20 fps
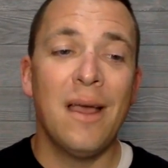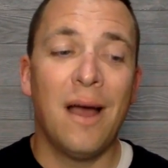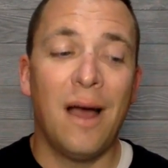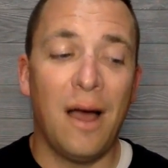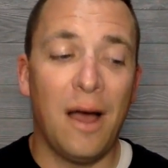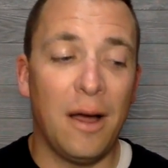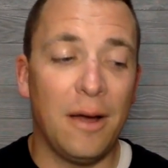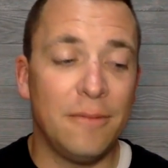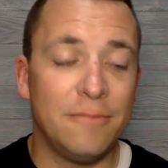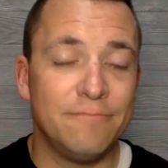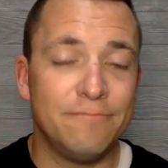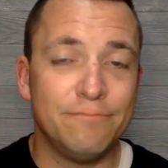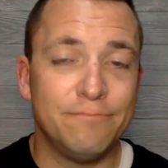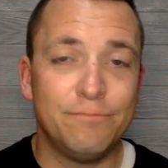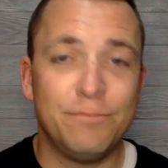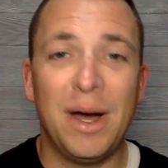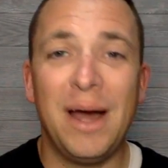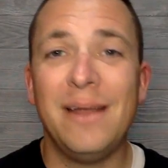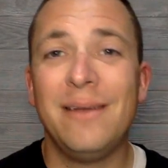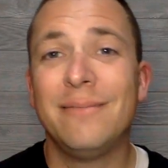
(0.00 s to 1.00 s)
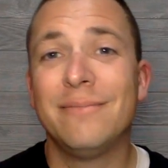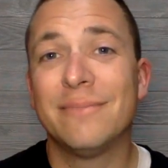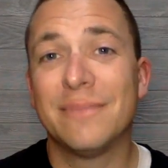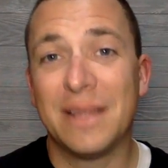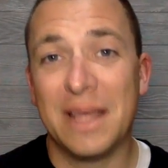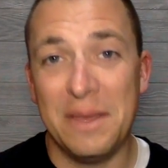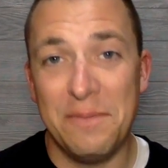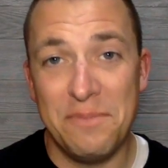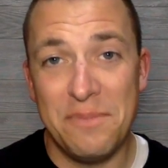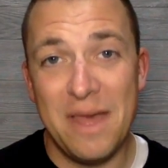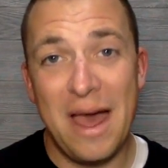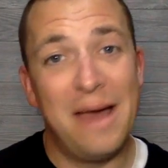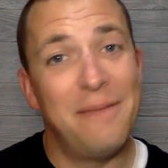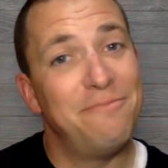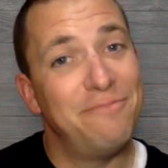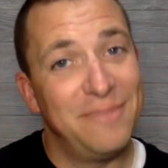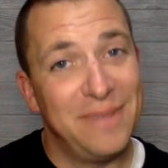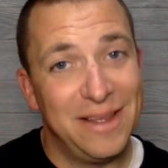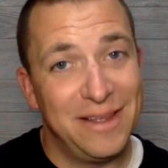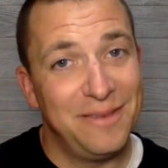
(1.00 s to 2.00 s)
Um, but keep
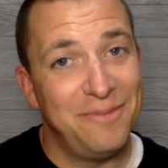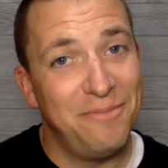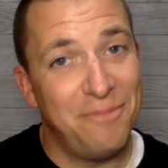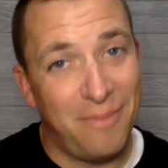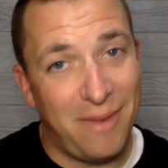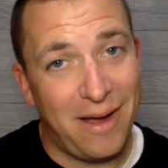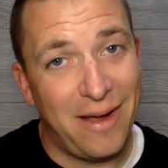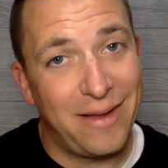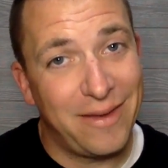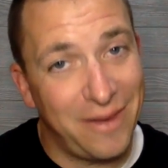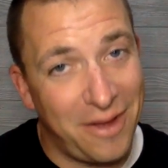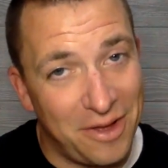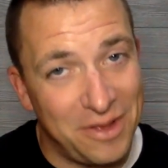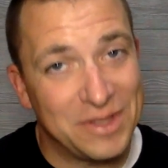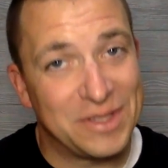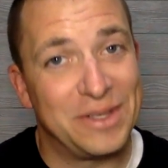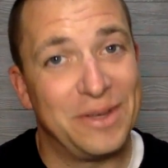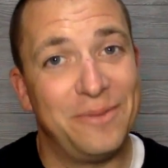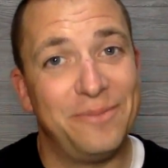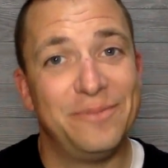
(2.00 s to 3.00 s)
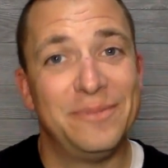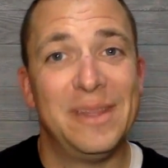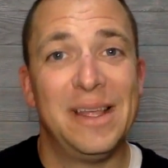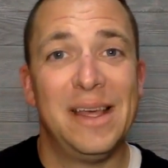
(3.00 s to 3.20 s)
that in mind also.